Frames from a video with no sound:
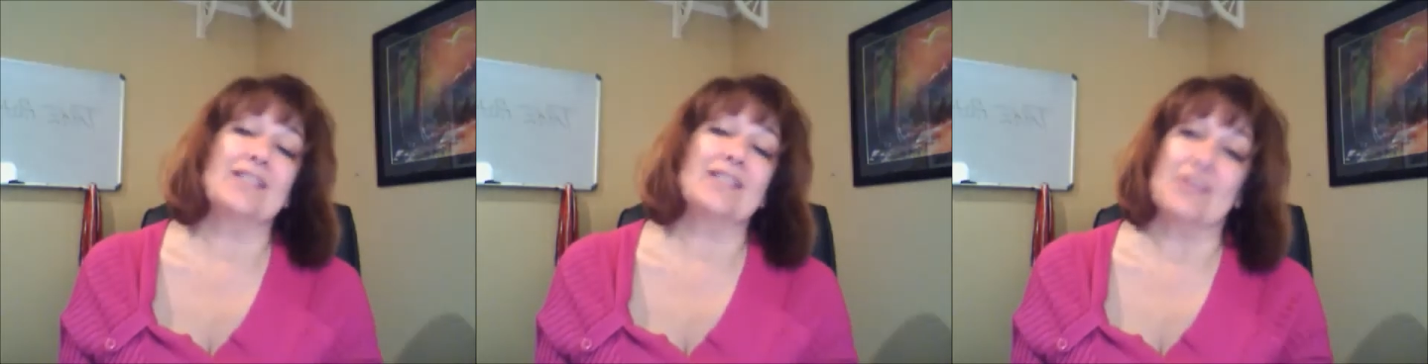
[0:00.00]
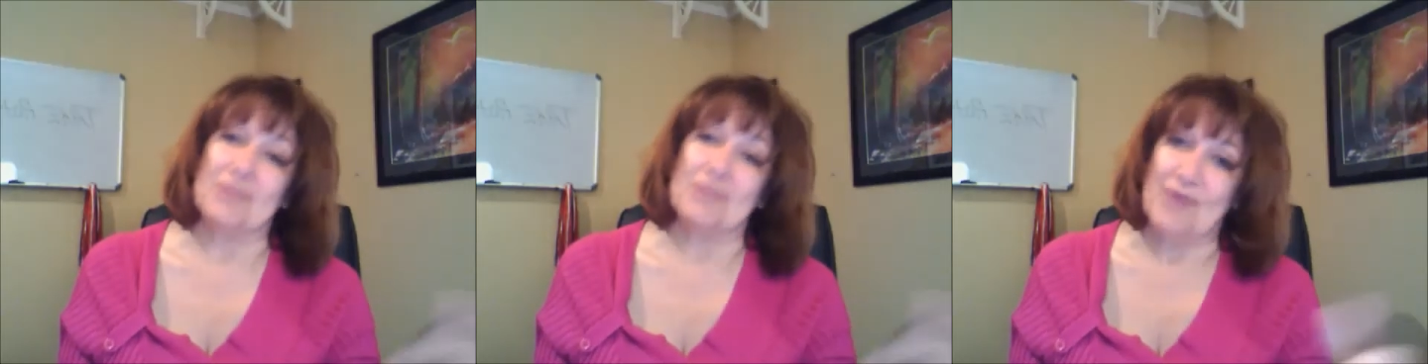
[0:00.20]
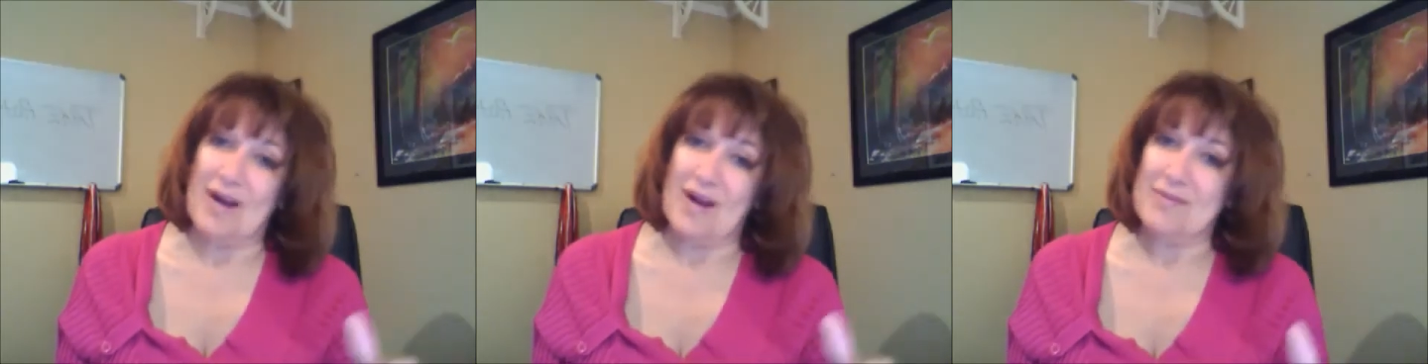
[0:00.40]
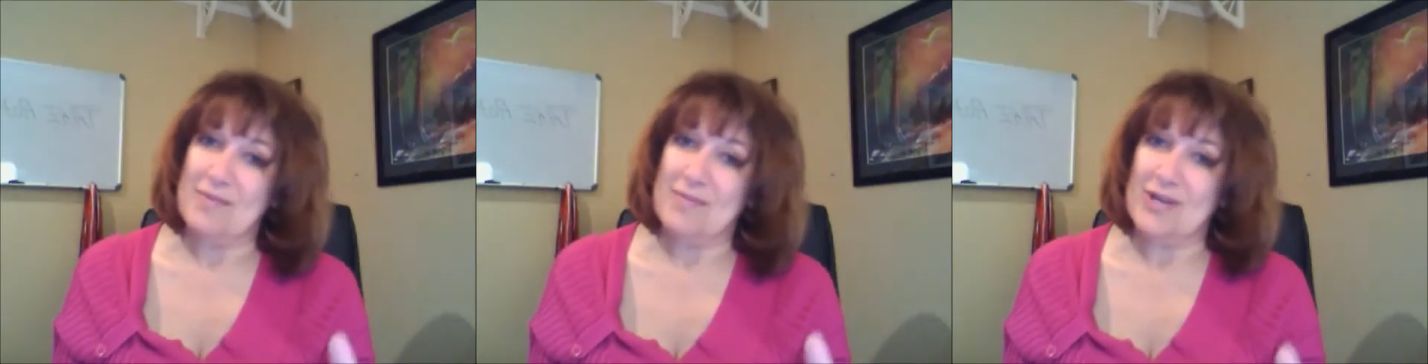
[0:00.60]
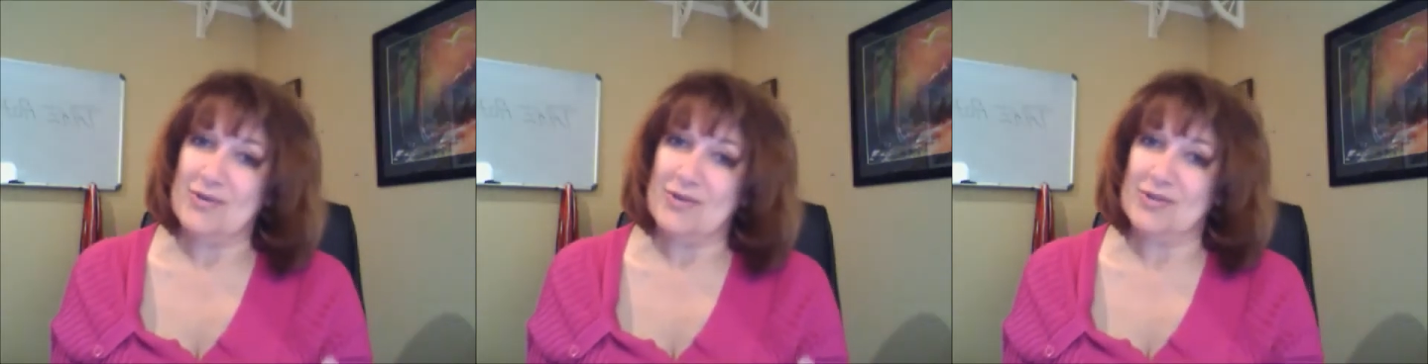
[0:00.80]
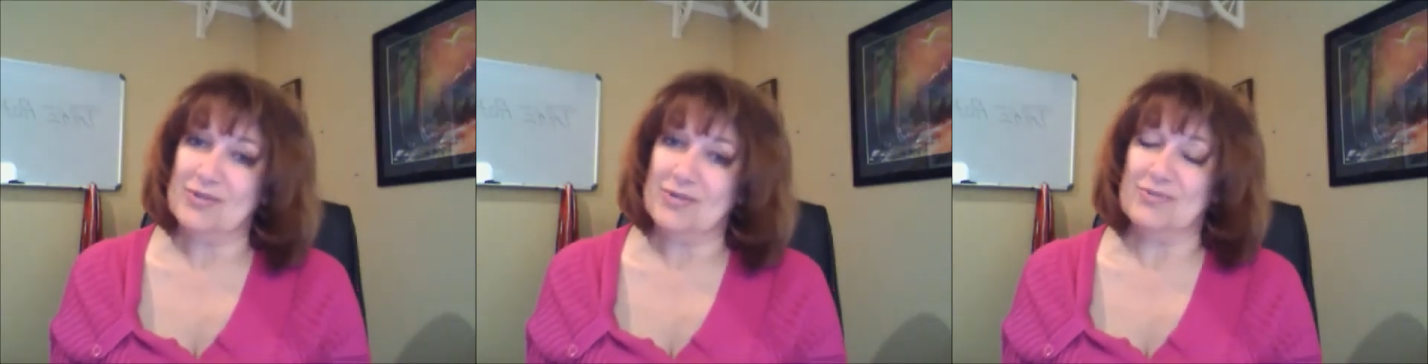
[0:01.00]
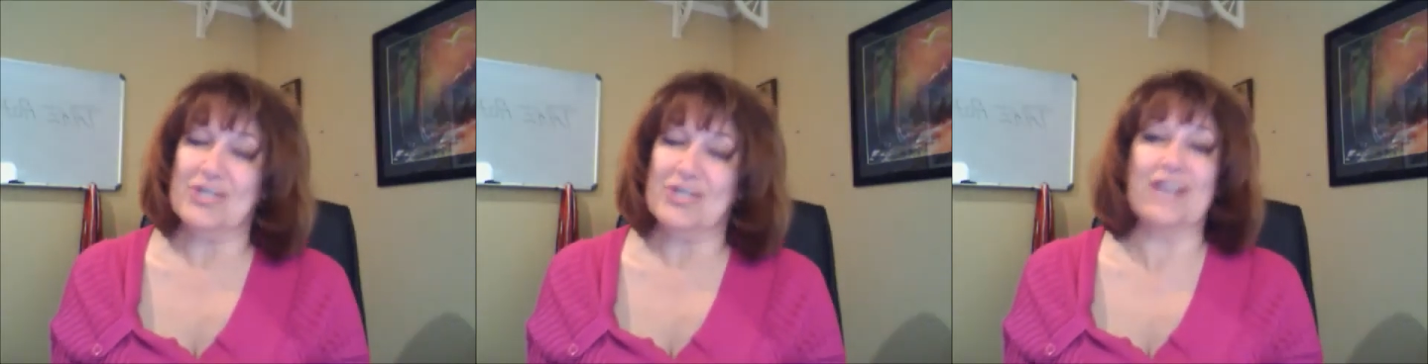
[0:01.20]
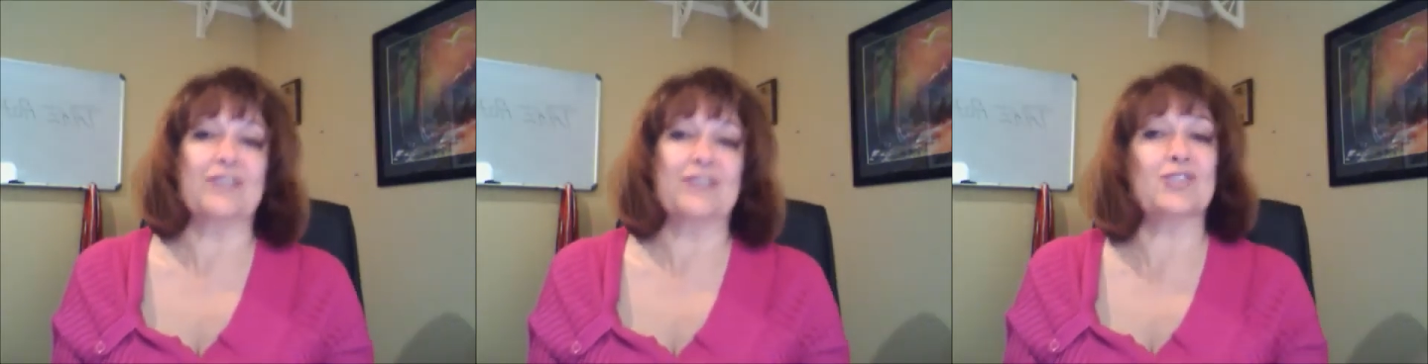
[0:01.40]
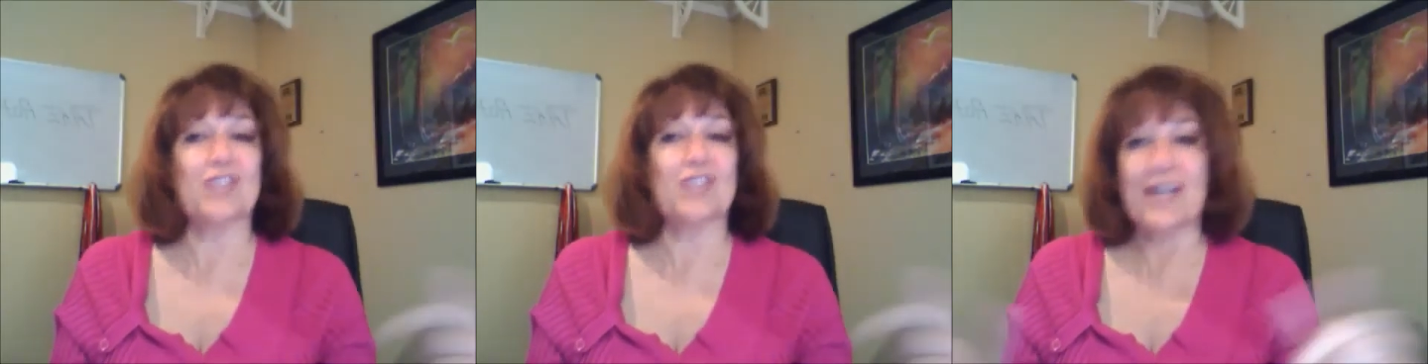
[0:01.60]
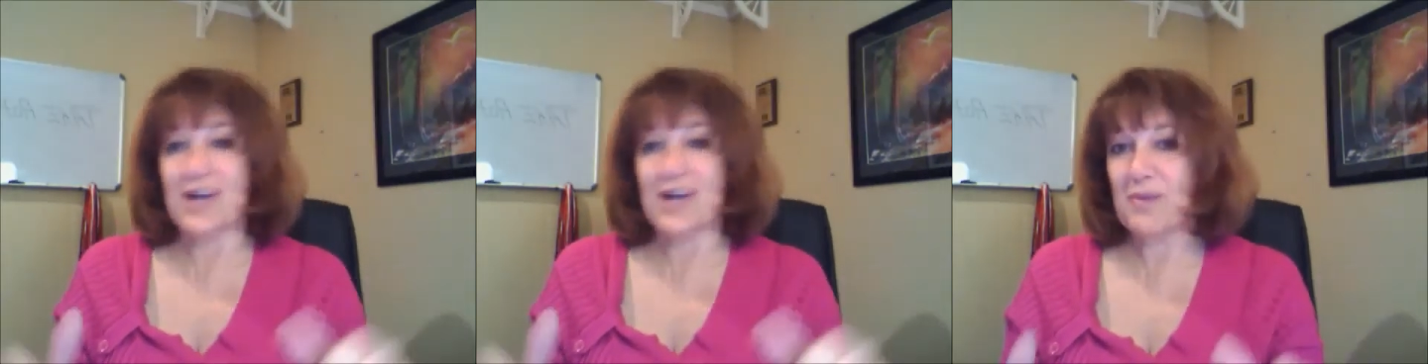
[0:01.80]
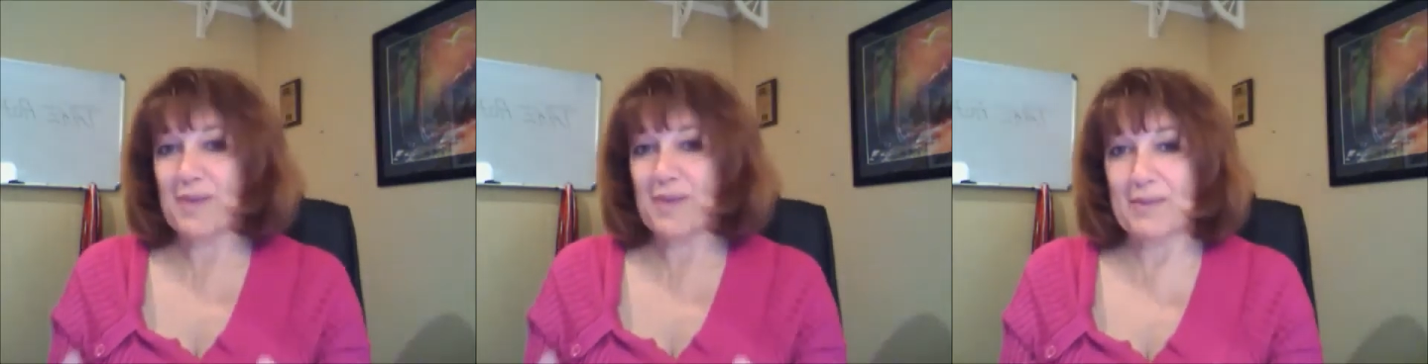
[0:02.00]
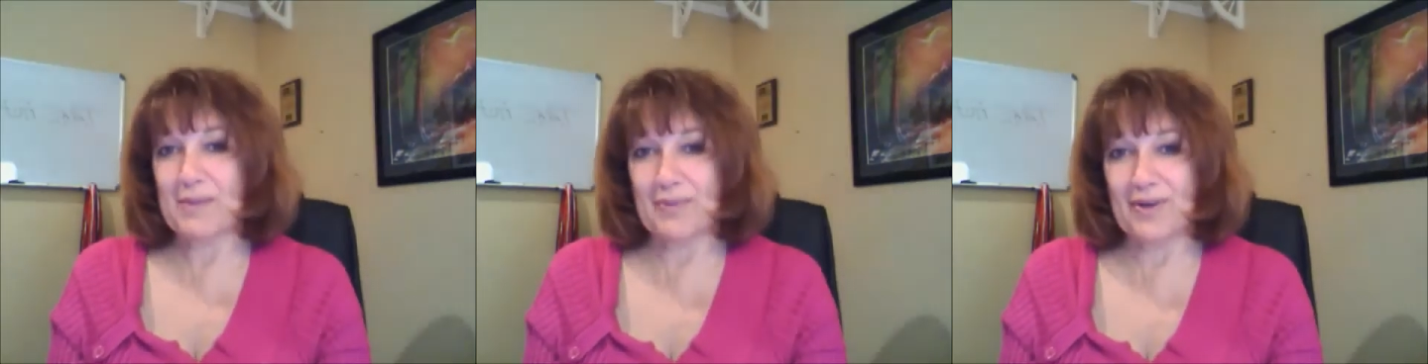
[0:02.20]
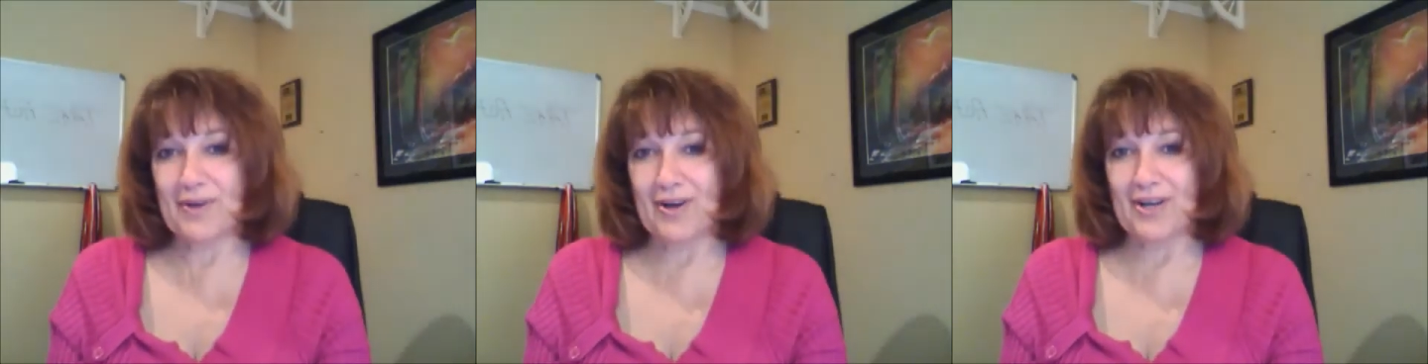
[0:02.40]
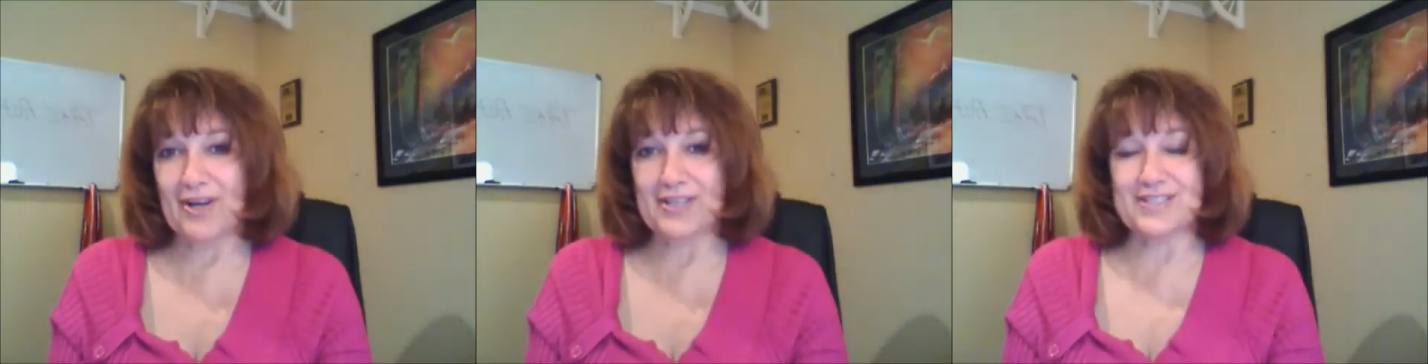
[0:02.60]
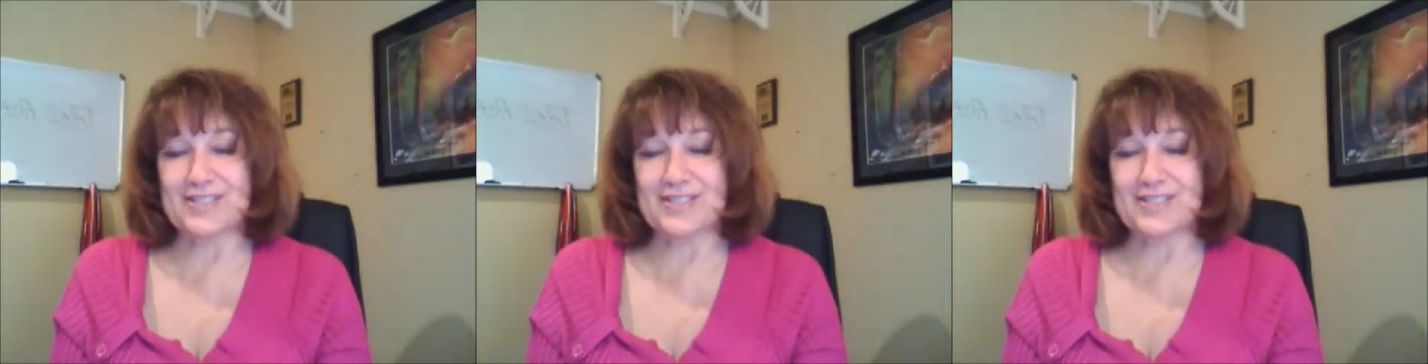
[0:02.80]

subscribe to my YouTube channel, check out my blogs,